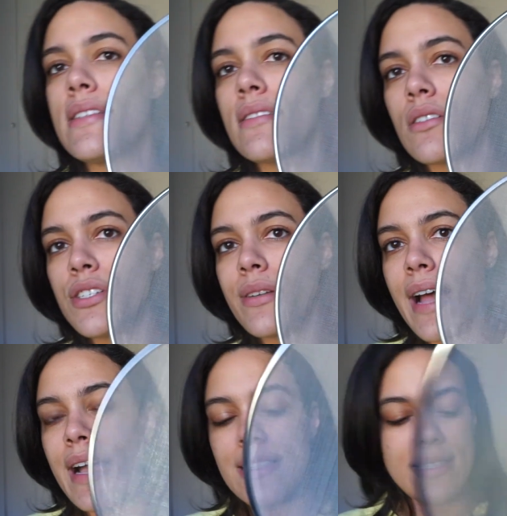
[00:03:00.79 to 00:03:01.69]
little
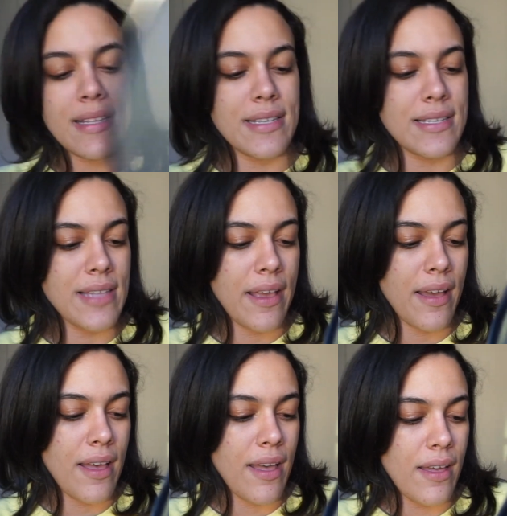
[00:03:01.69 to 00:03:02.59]
doodads. This is like
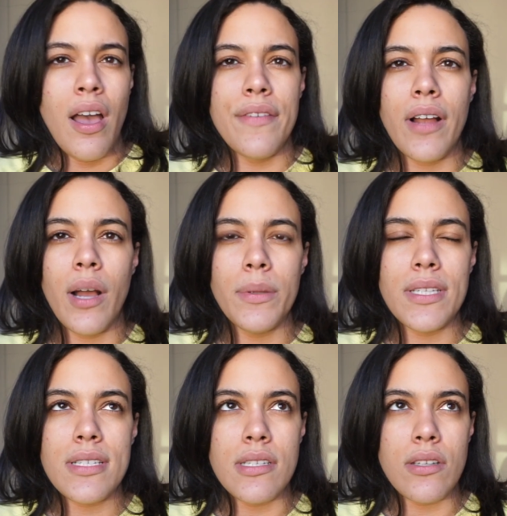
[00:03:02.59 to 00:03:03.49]
I forgot what
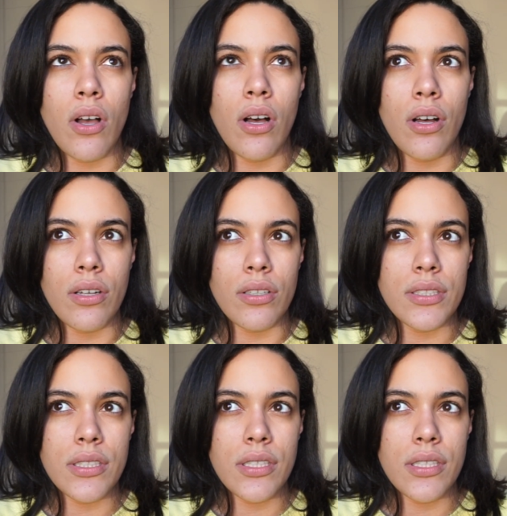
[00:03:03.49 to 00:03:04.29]
this is called.